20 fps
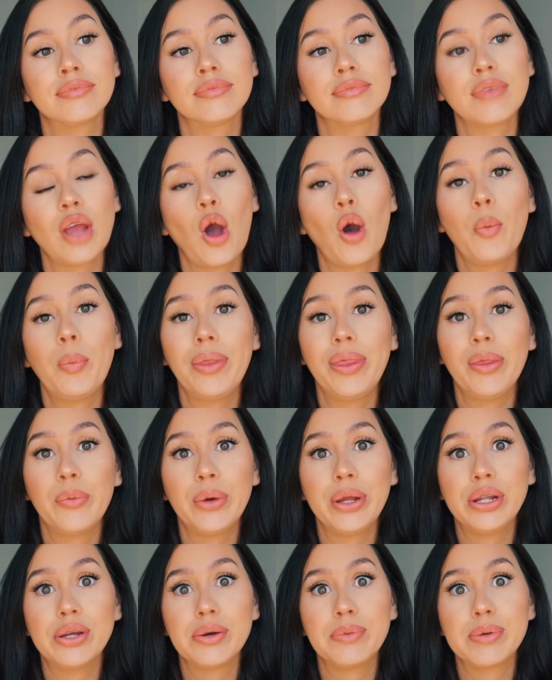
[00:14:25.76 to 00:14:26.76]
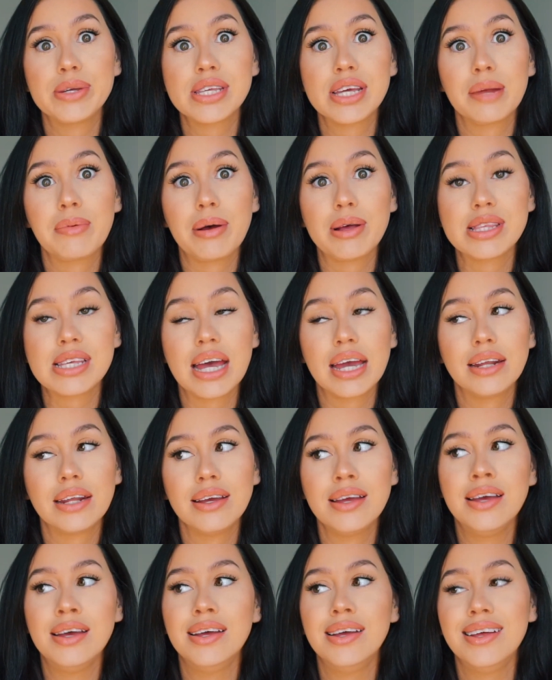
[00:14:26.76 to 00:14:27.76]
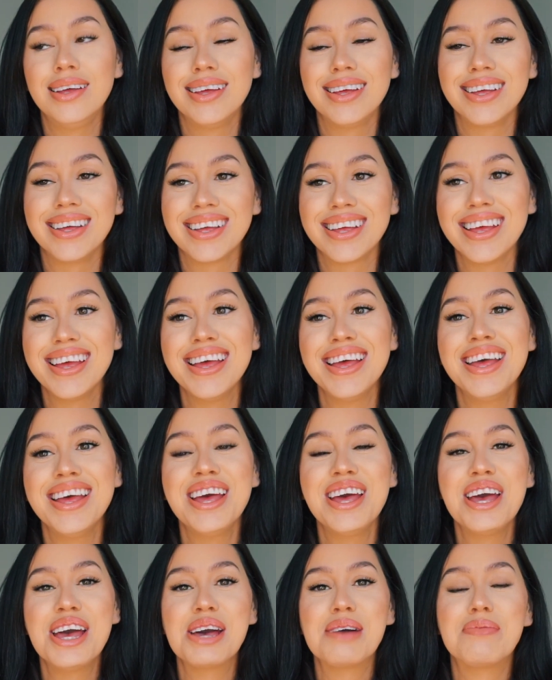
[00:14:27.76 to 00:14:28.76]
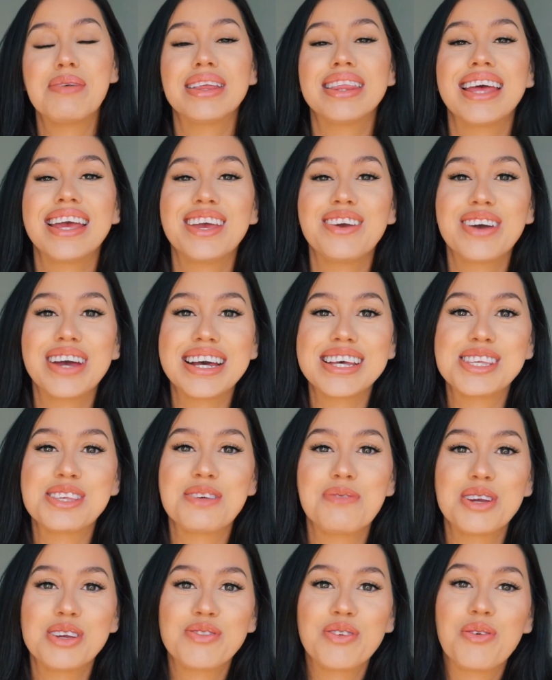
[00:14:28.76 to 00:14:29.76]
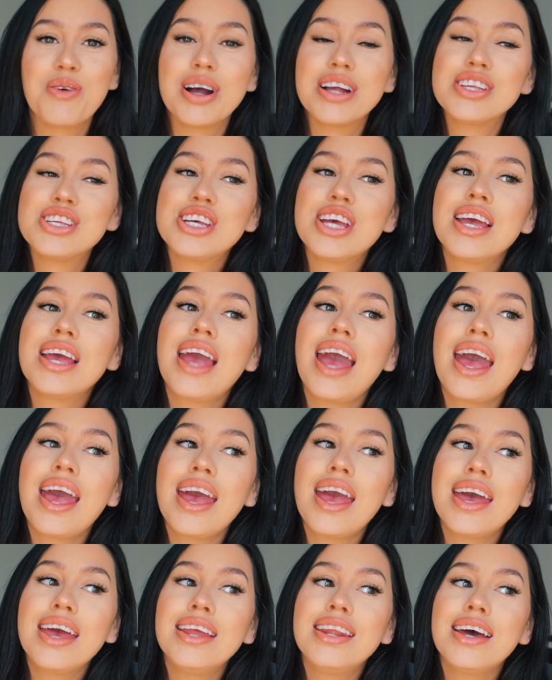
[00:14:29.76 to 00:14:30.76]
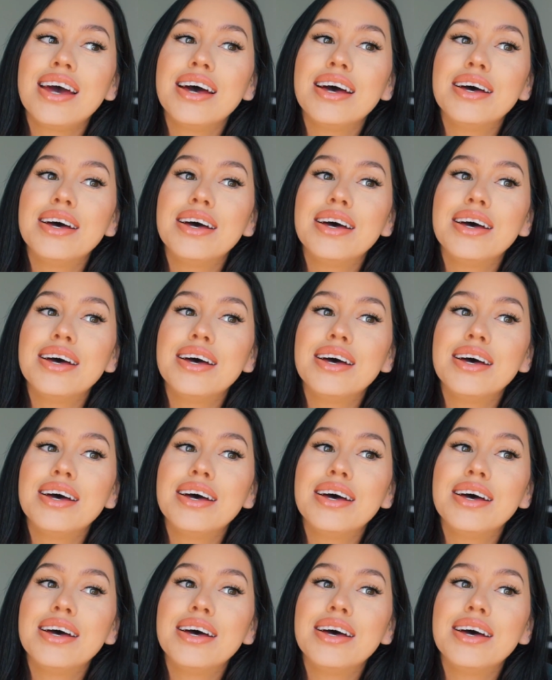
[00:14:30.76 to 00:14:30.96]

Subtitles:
open the window and pretend I'm outside. But thank you guys so much for watching, and